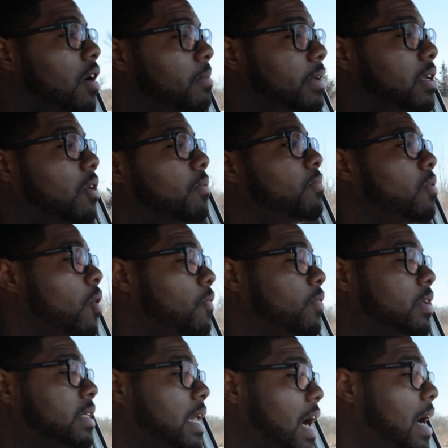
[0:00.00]
I mean,
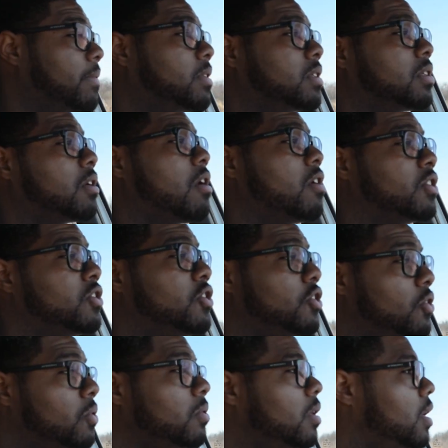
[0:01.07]
hopefully not, because the car is
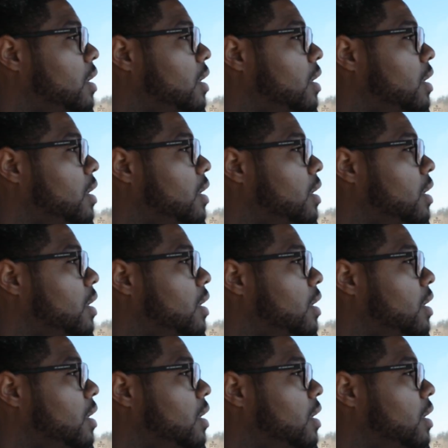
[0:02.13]
new.